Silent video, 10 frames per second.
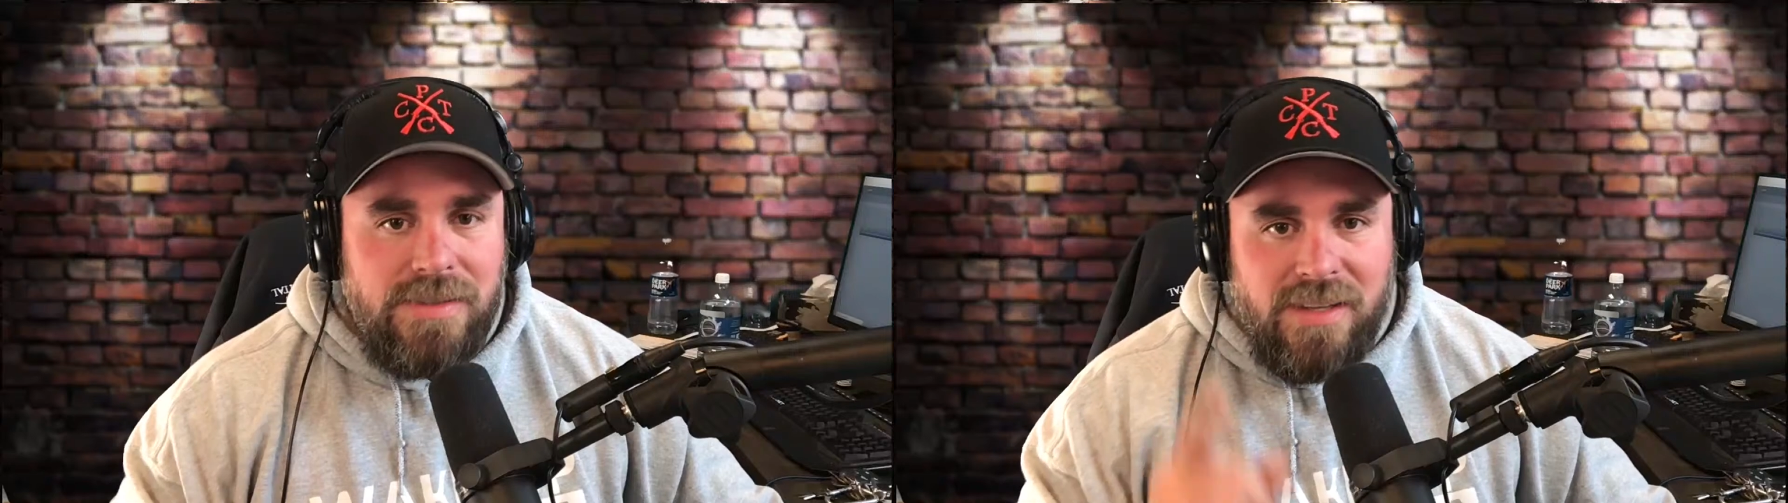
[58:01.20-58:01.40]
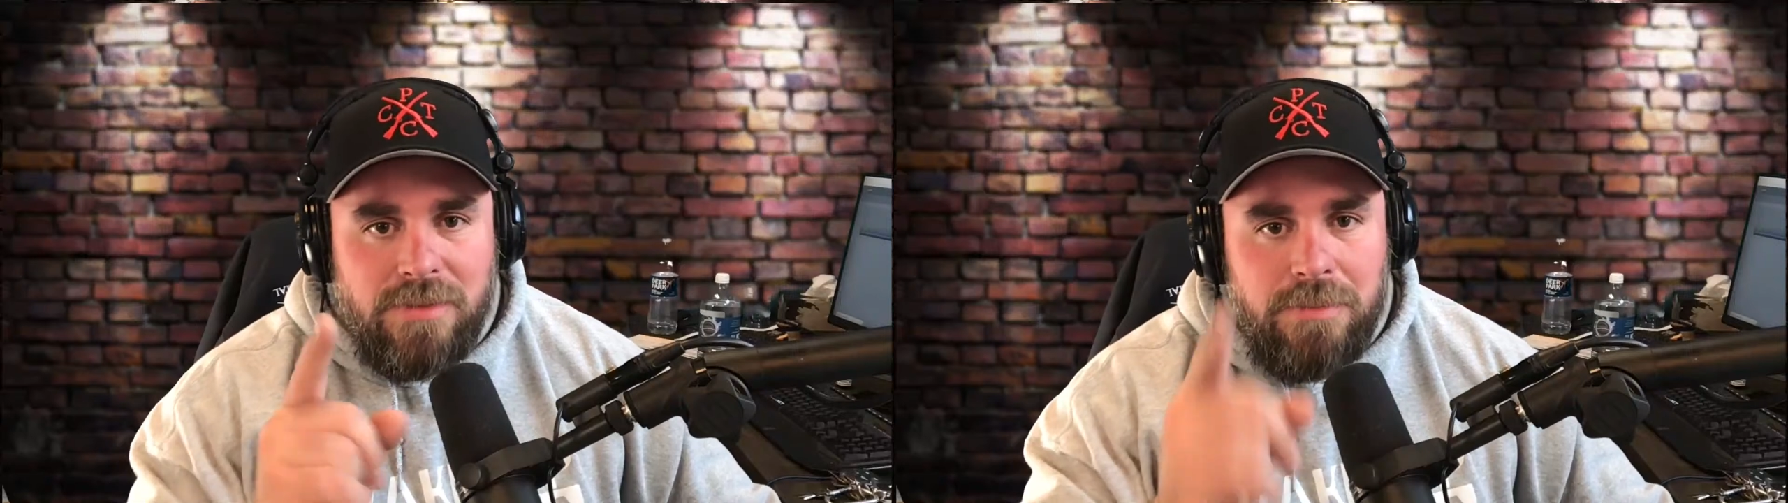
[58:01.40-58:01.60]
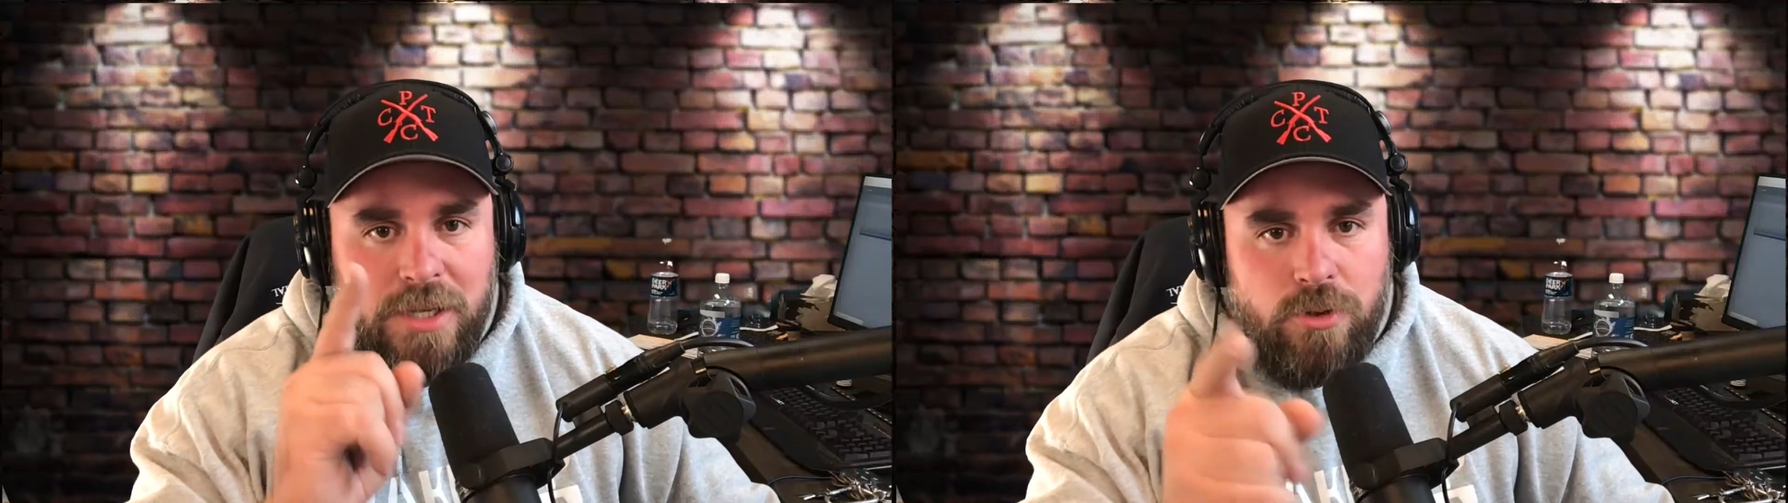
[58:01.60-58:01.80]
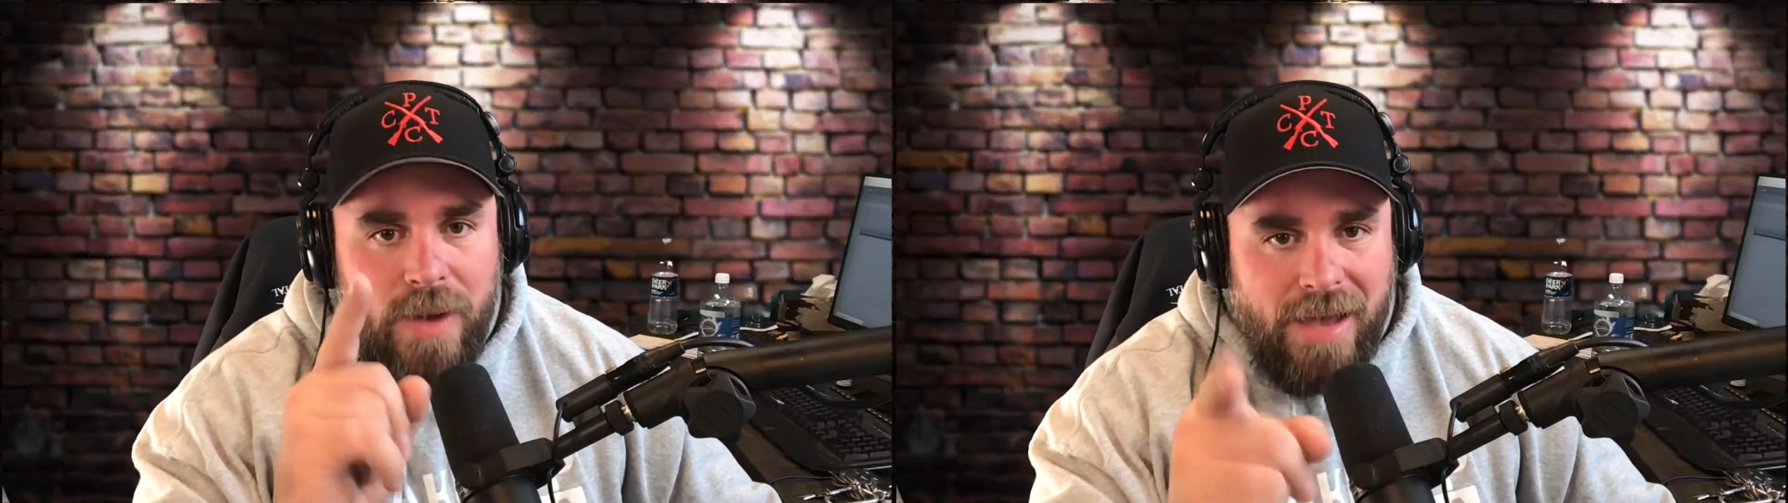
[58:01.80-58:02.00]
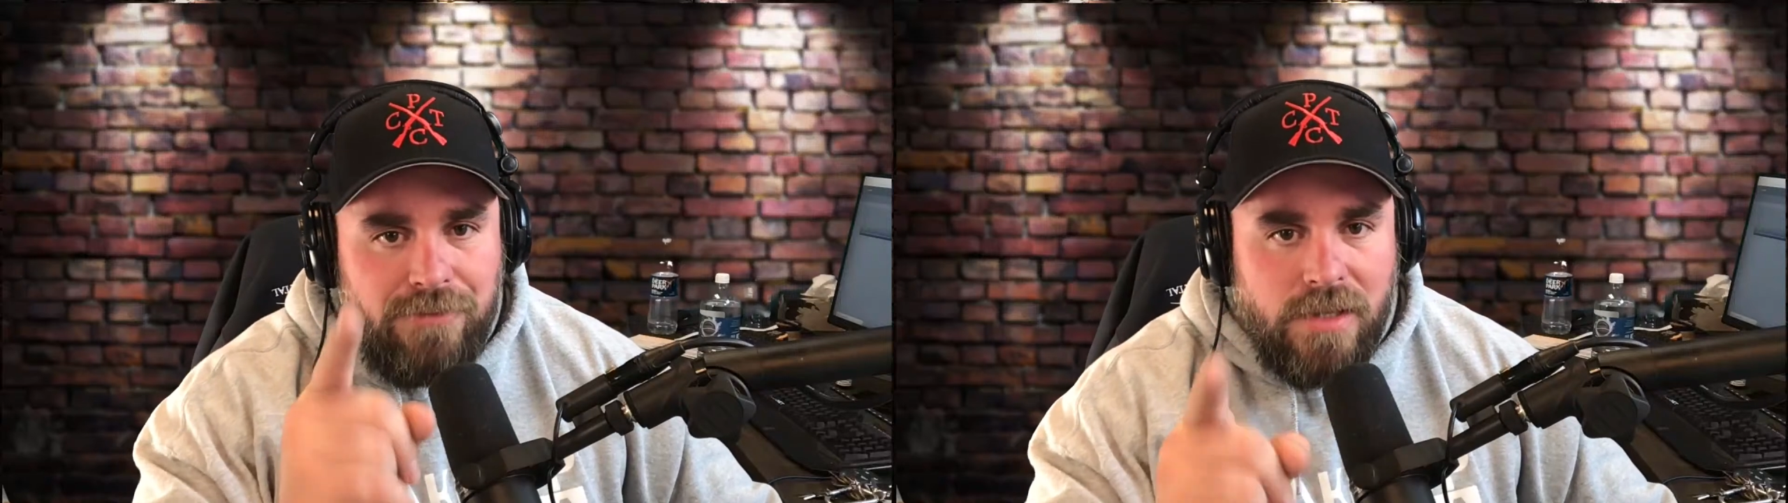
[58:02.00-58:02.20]
It doesn't mean you
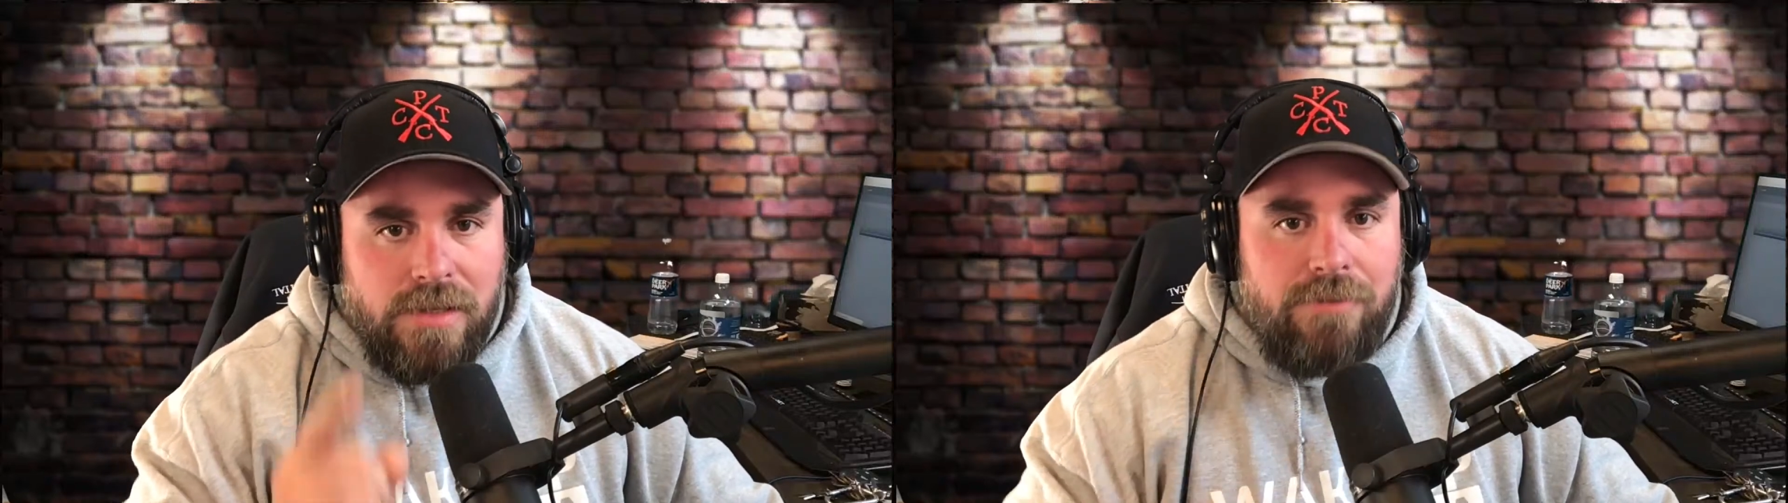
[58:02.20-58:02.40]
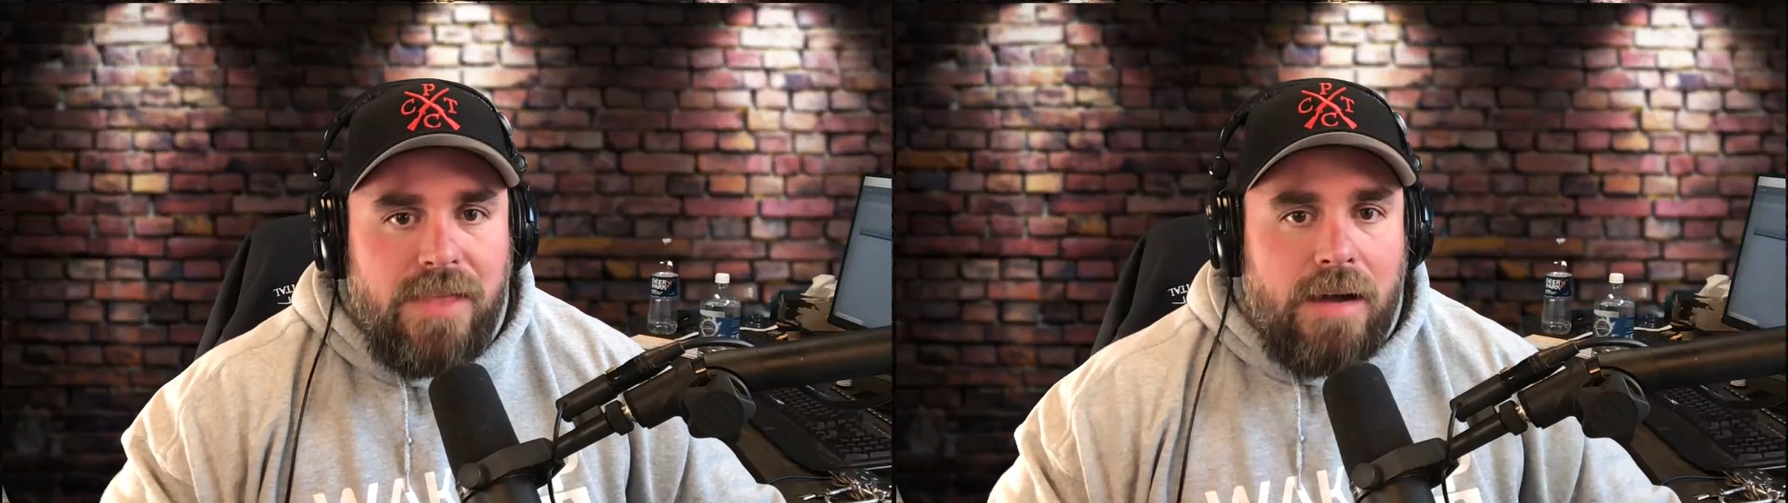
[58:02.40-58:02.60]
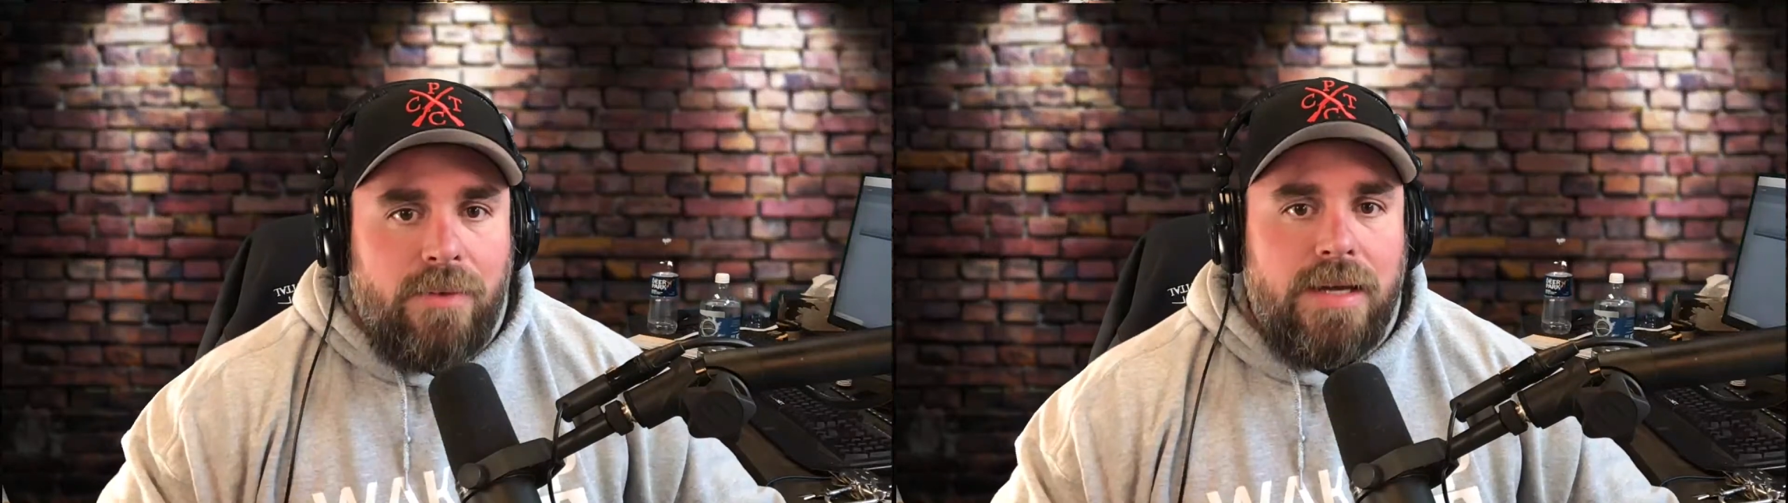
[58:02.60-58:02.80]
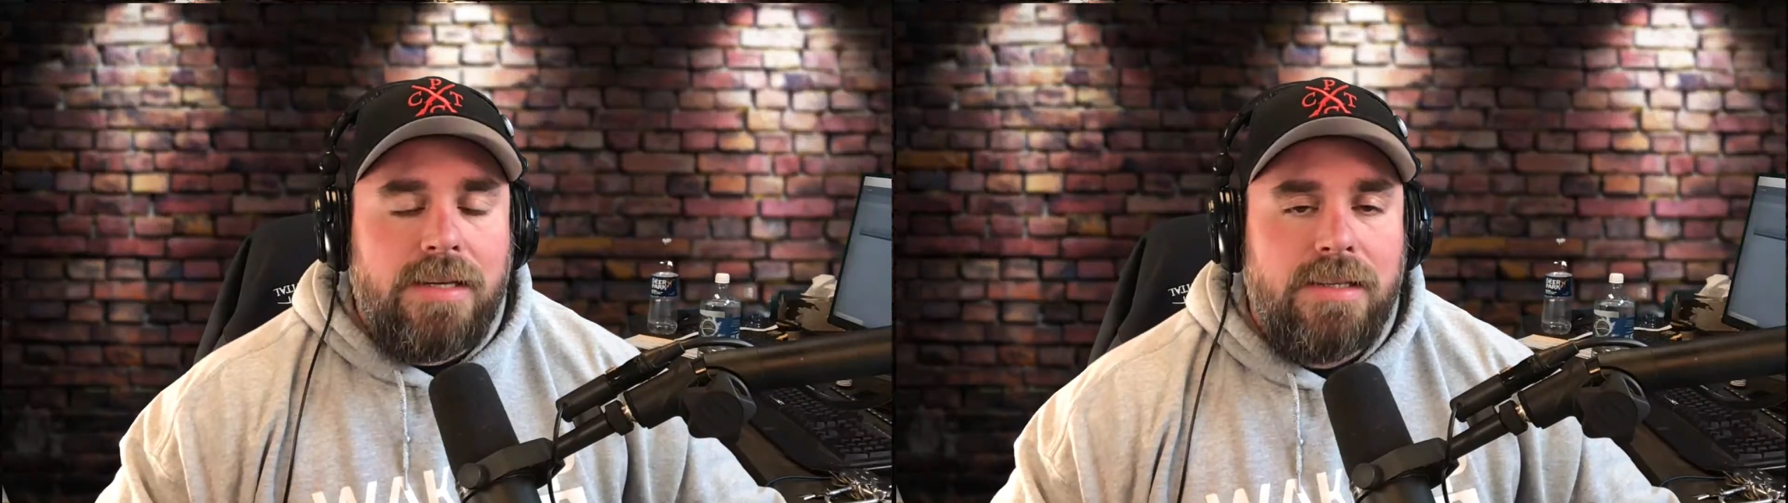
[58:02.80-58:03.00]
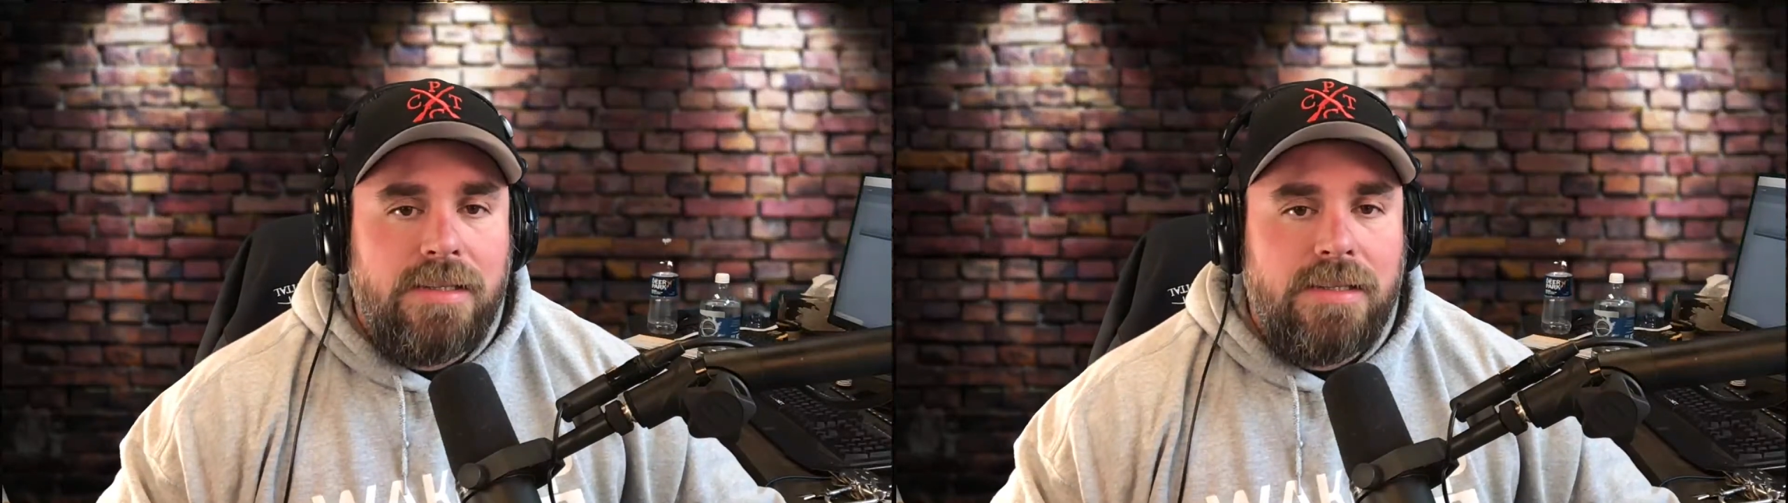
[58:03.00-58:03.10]
have to live that way.